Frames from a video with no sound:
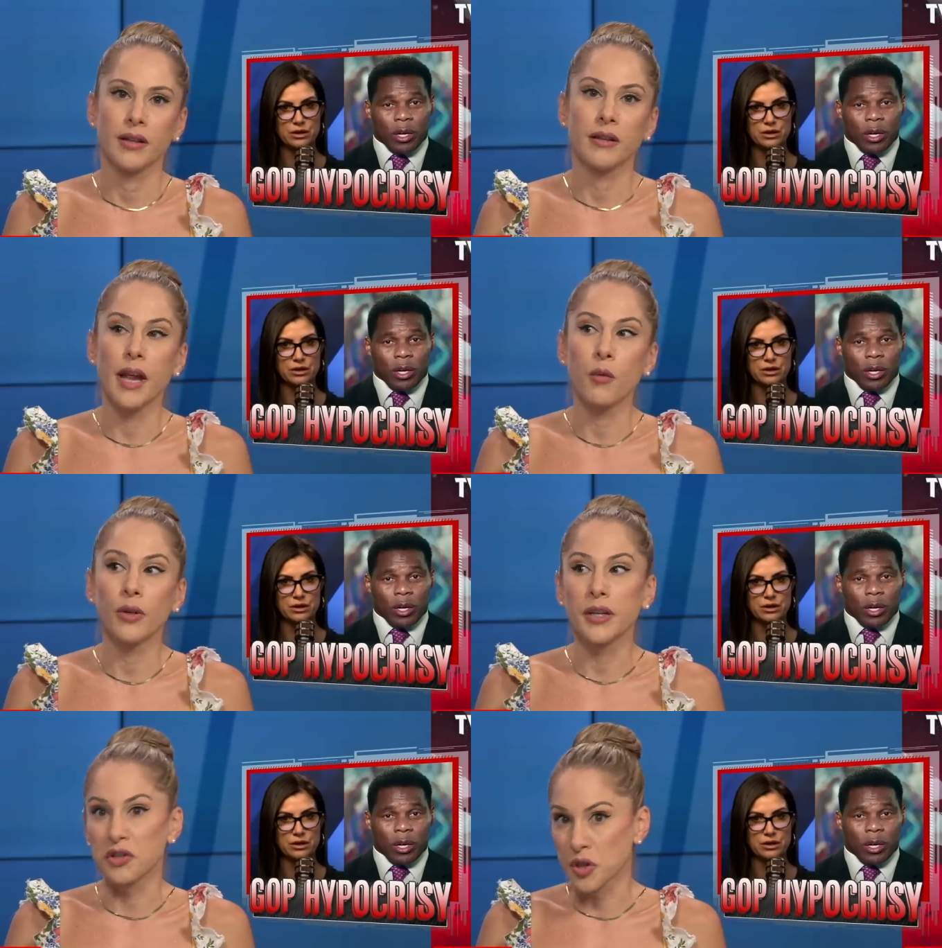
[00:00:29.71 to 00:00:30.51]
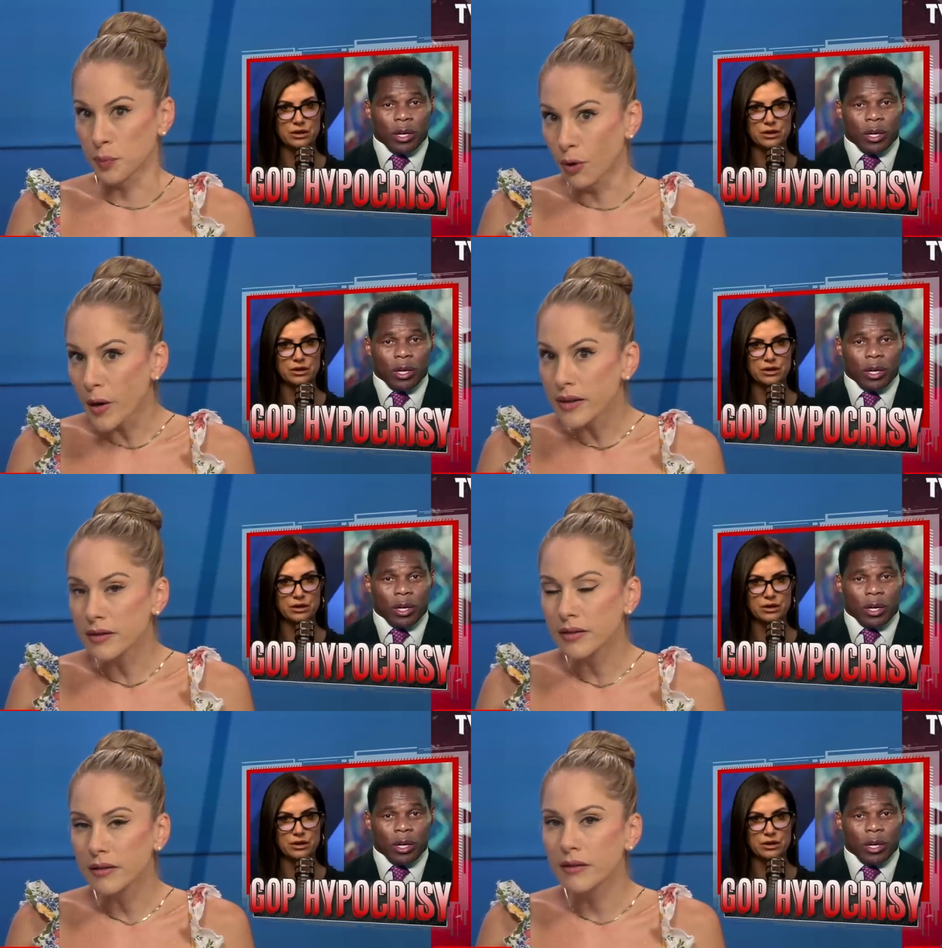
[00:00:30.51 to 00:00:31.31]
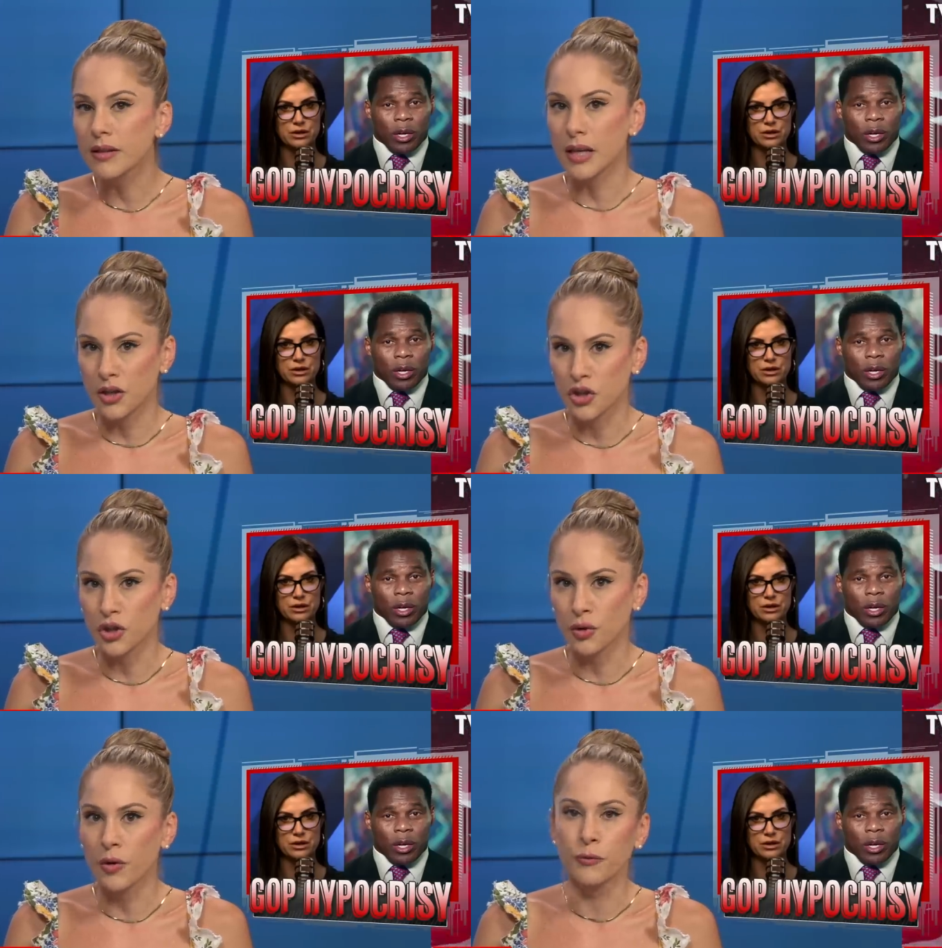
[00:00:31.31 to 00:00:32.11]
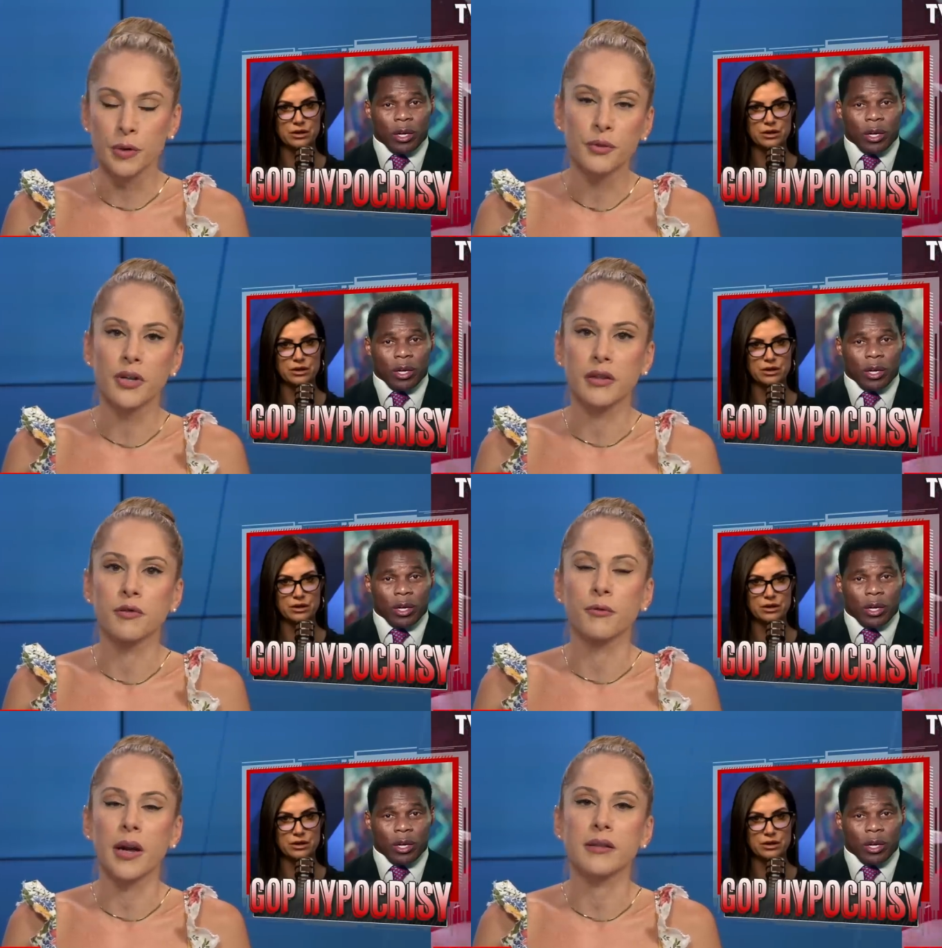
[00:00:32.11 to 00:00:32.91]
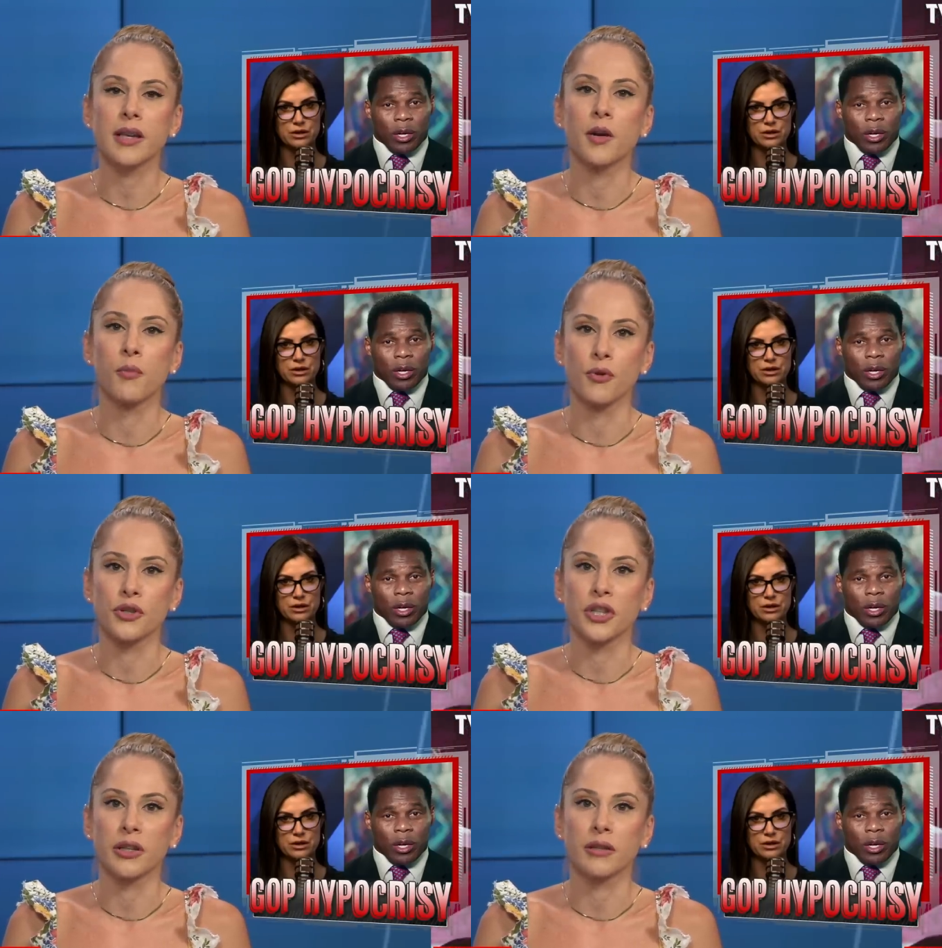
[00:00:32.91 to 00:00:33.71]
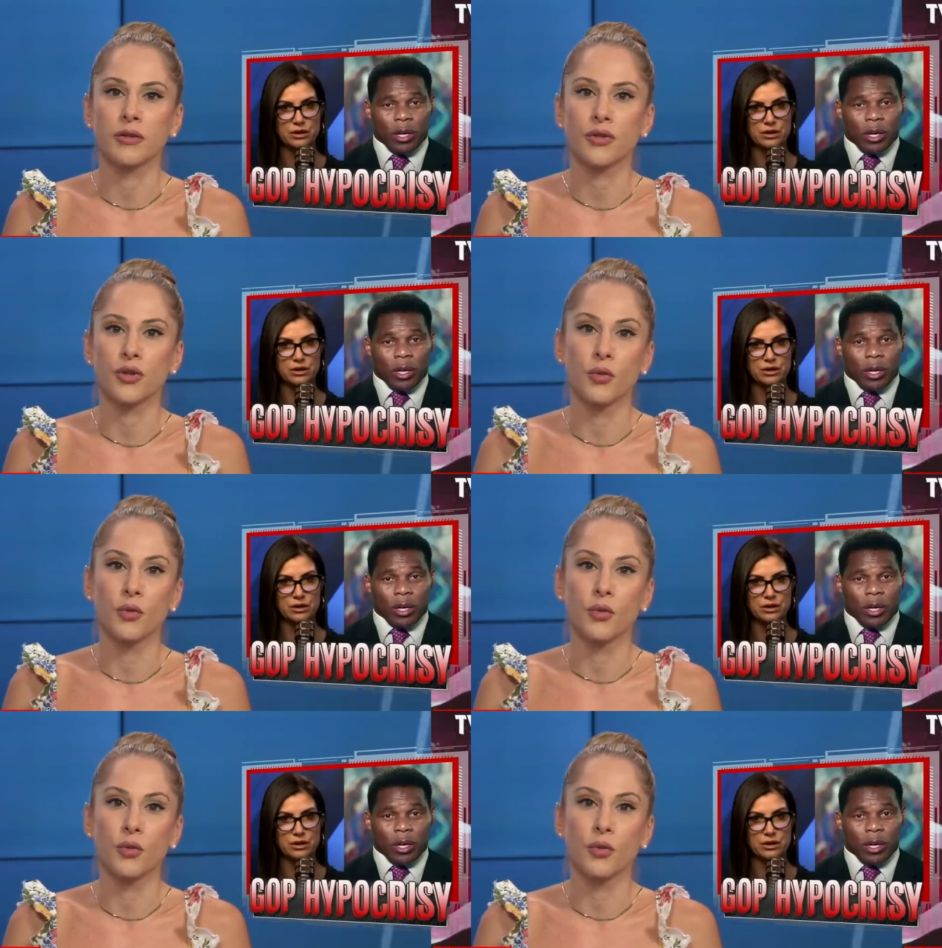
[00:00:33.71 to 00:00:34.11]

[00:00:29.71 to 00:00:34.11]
Speaker 1: They will exploit the issue of reproductive rights and abortion to